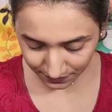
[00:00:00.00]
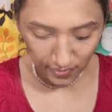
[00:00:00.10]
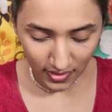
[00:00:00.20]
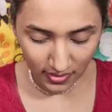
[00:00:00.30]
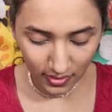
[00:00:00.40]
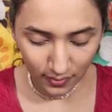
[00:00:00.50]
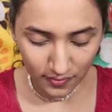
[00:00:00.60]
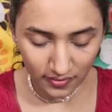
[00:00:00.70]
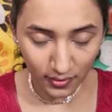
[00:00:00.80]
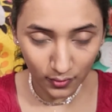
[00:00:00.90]
This
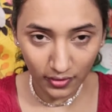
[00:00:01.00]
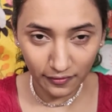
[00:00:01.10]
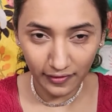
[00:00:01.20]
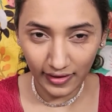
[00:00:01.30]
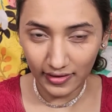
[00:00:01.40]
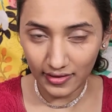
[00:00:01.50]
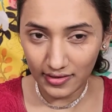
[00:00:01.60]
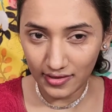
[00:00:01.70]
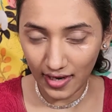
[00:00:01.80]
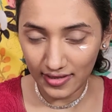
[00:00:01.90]
gives you a very
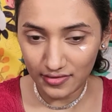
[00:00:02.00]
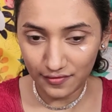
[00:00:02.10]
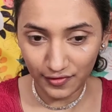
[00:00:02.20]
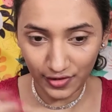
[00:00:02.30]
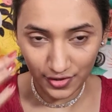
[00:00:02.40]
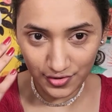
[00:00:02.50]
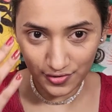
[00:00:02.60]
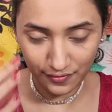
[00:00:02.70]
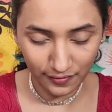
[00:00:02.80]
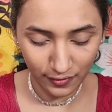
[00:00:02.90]
nice
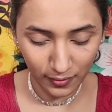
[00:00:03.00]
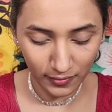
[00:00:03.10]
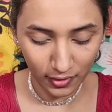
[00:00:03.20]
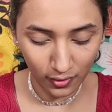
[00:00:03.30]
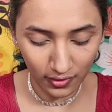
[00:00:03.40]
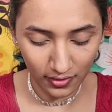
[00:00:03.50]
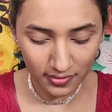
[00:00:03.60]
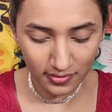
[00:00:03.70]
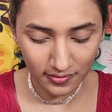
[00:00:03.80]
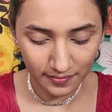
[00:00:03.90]
finish from the
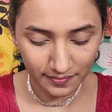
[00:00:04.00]
corners.